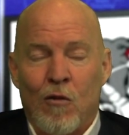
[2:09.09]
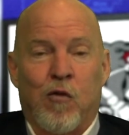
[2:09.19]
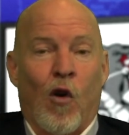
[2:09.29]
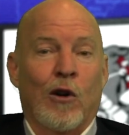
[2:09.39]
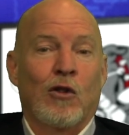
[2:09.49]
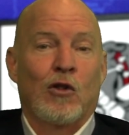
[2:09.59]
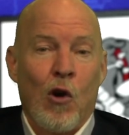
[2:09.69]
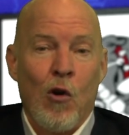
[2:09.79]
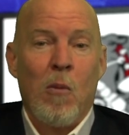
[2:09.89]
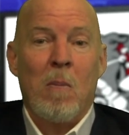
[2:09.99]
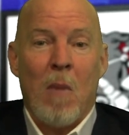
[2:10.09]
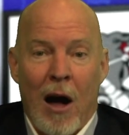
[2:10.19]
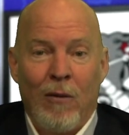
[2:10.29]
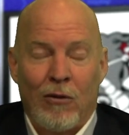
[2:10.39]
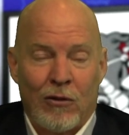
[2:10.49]
for 2
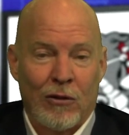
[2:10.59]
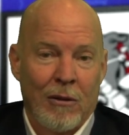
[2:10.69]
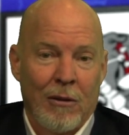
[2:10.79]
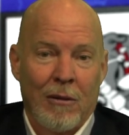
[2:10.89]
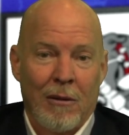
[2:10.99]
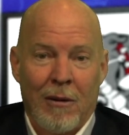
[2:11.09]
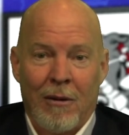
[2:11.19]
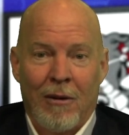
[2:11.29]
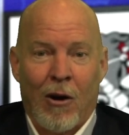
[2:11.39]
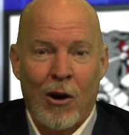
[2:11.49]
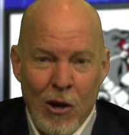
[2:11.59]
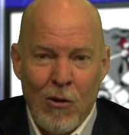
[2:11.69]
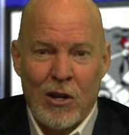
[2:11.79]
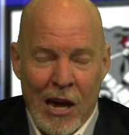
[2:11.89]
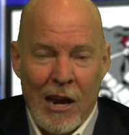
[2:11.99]
months. Are you
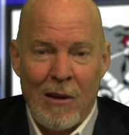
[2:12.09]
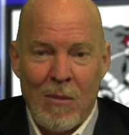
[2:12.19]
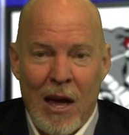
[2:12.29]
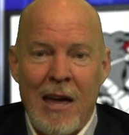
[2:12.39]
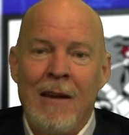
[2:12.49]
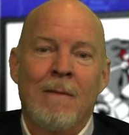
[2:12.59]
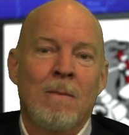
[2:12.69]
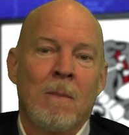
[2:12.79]
kidding me?